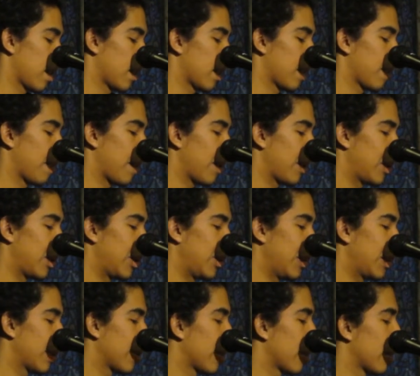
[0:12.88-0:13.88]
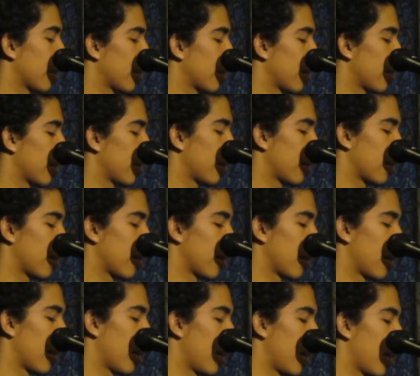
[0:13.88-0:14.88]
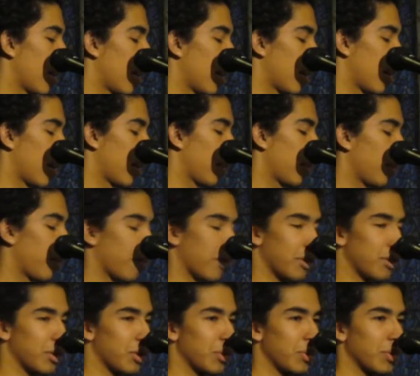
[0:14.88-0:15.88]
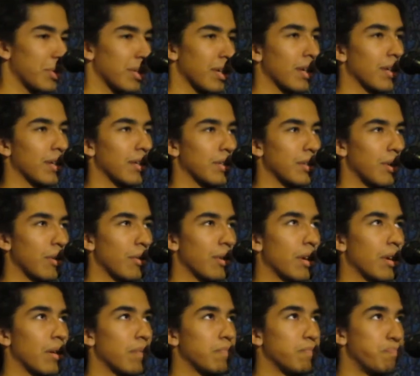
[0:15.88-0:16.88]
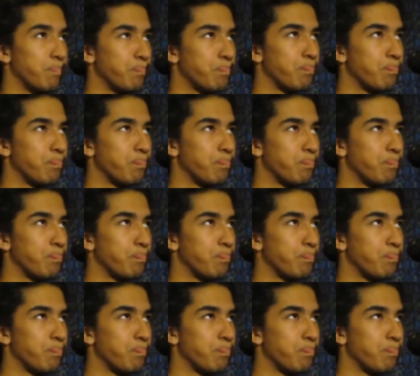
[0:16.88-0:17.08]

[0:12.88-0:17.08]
it's about Tucson. I think we're in Tucson, so um,